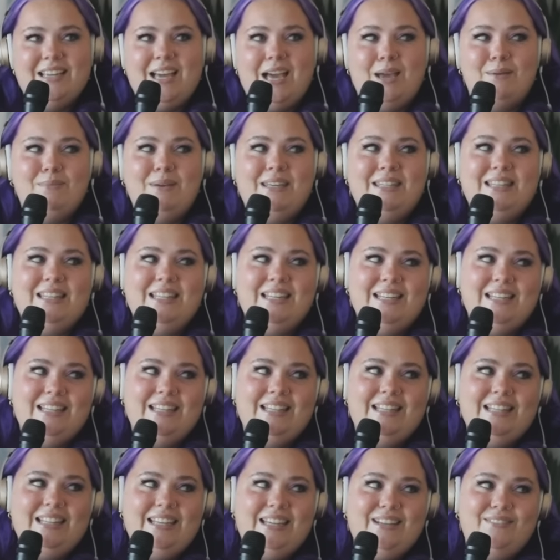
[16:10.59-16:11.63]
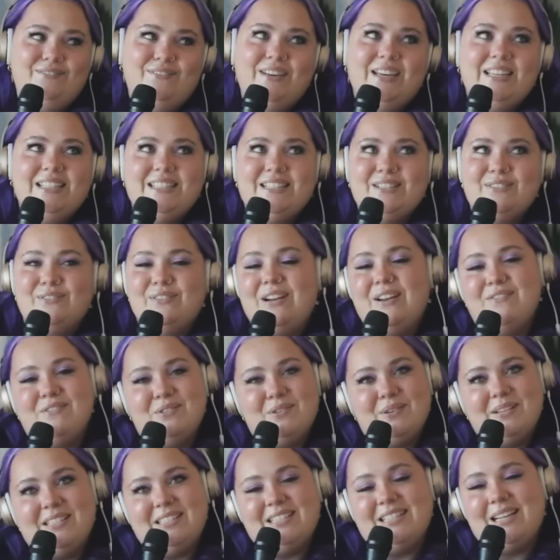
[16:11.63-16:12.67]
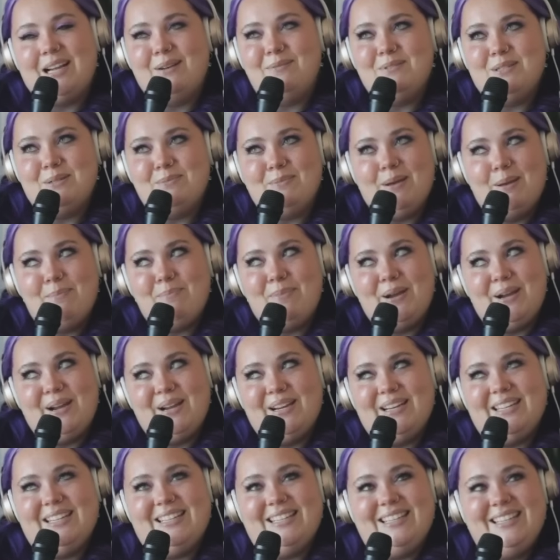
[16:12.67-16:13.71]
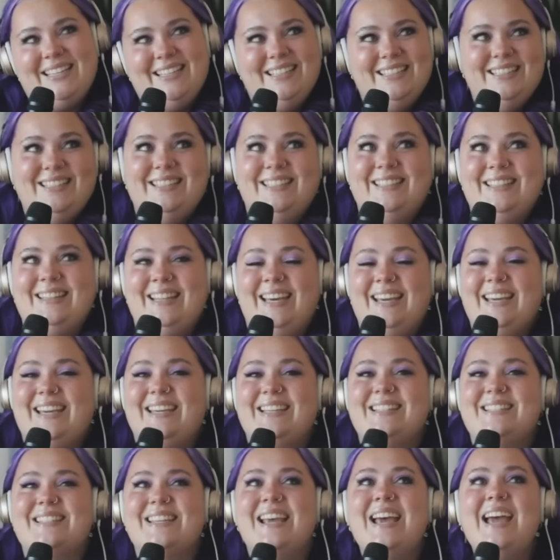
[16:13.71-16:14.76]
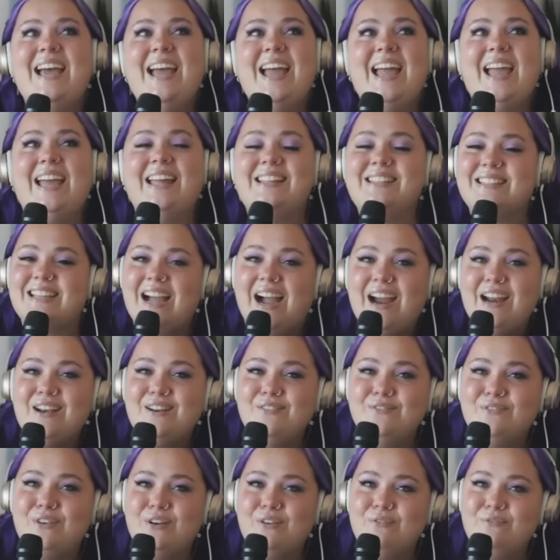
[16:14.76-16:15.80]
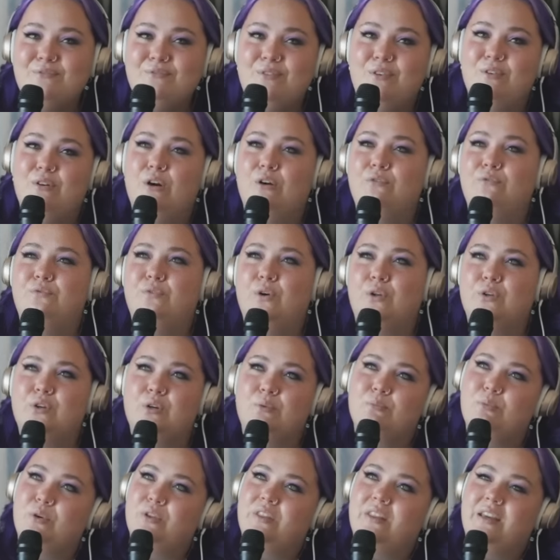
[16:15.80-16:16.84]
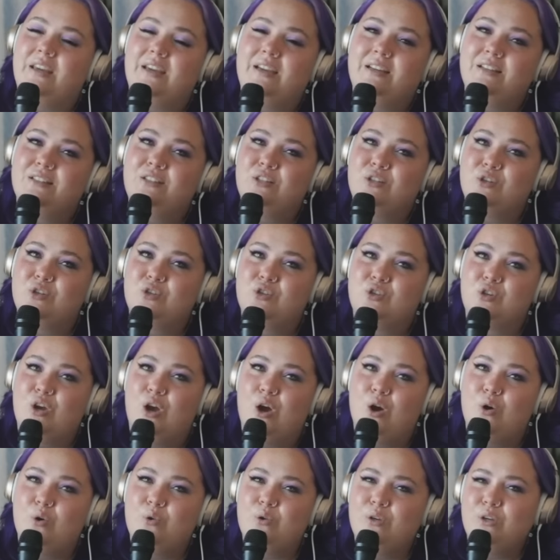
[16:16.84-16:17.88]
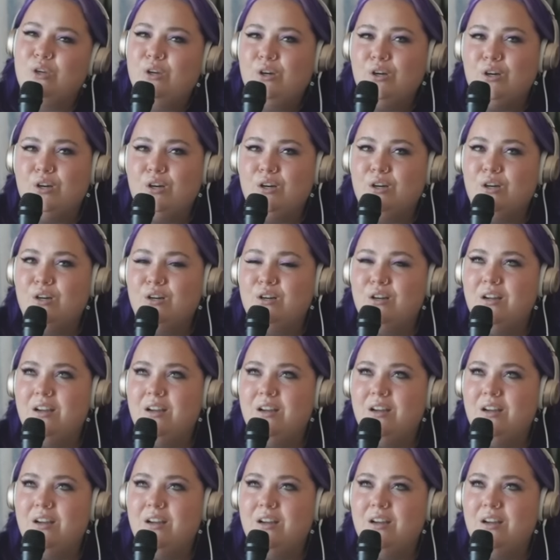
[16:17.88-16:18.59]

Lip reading: I made little invites for everyone to come to my party. Like it's kind of a vulnerable thing to show your